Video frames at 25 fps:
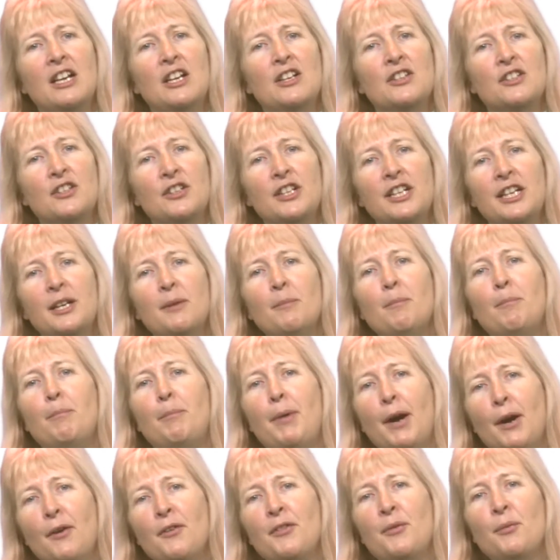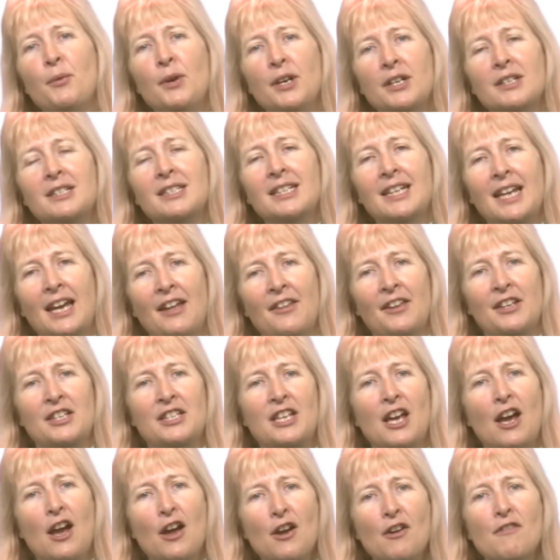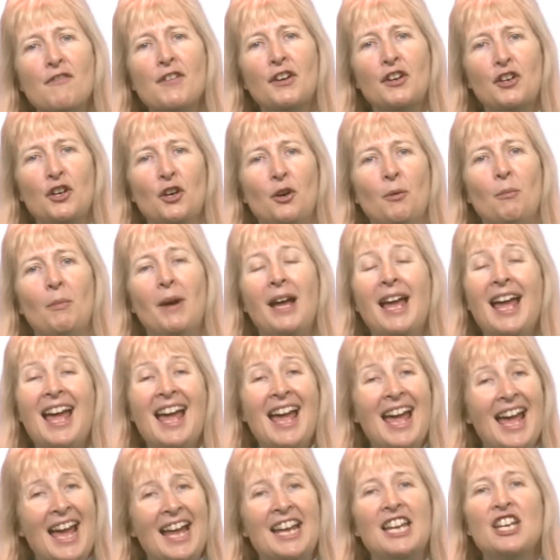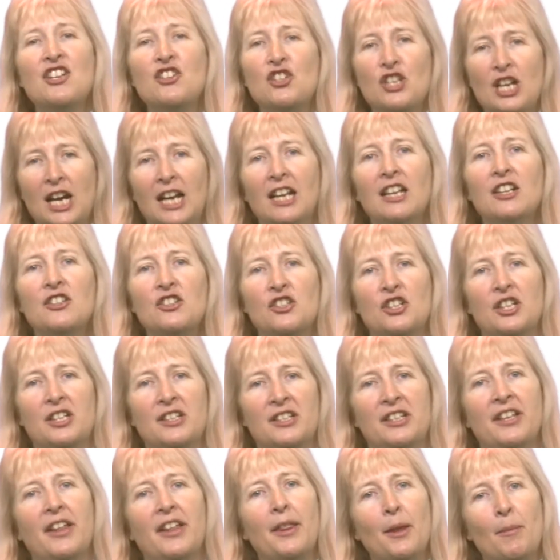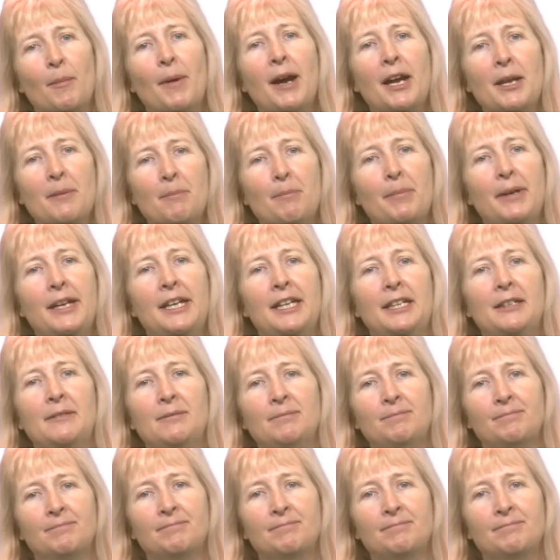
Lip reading: so you can both work together to overcome any challenges there might be.